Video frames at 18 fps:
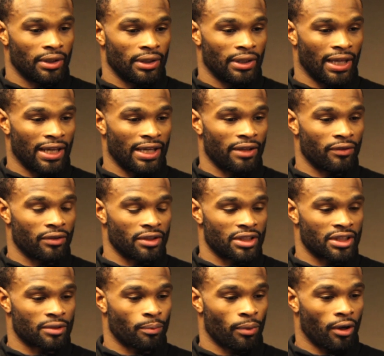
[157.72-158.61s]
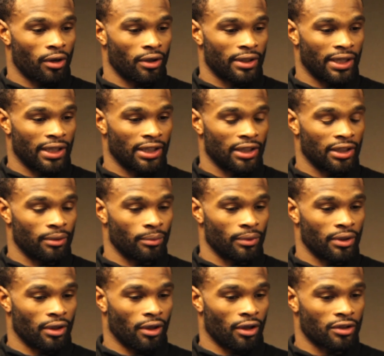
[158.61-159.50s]
not even just Paul Daly,
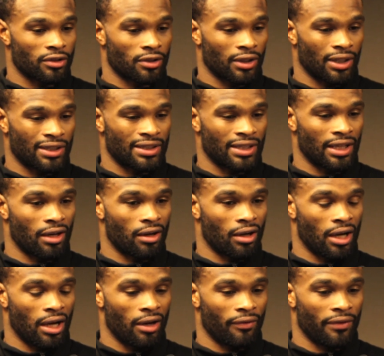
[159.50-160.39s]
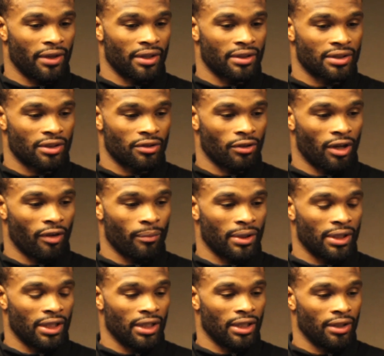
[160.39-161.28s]
but also like Thiago Alves. And, I've
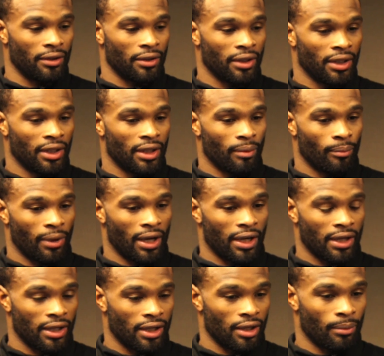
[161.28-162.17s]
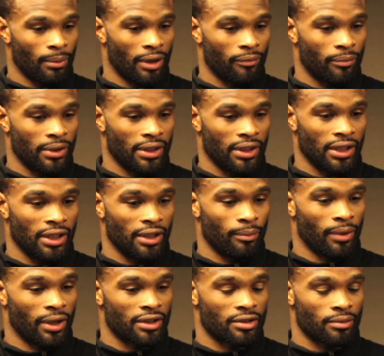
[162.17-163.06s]
been hit by him. I've been
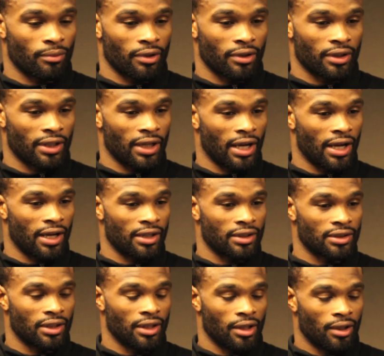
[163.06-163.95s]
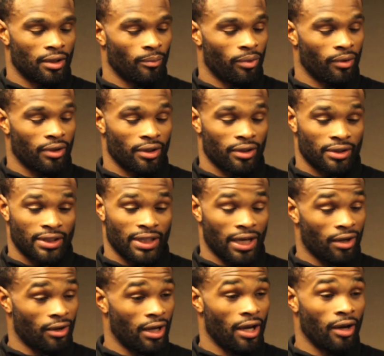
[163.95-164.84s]
hit by some other guys.
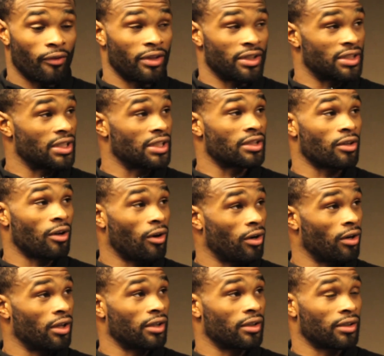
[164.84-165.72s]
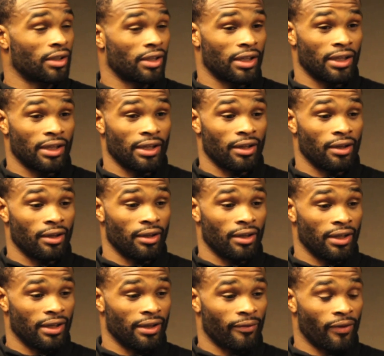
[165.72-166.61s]
Thiago Alves is hard, and
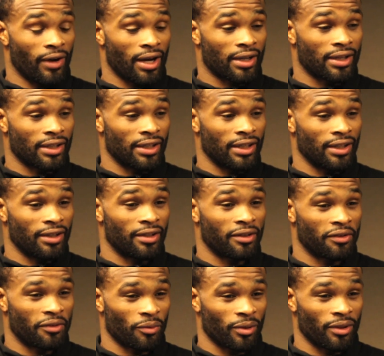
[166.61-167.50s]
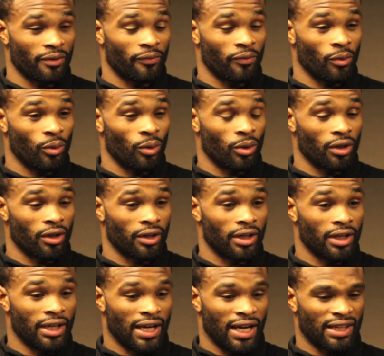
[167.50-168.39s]
if I can get 3 or 4,
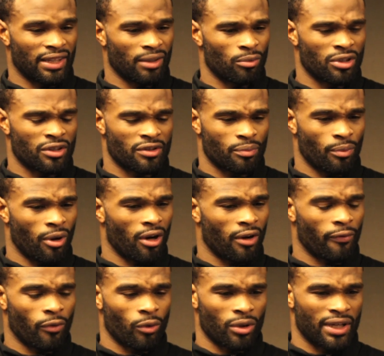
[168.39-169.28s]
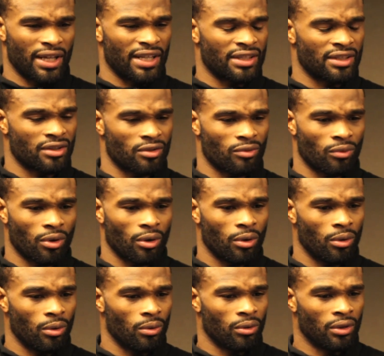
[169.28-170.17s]
I think we spar 4 days in a
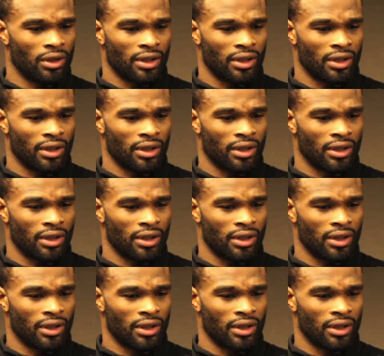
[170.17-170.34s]
row,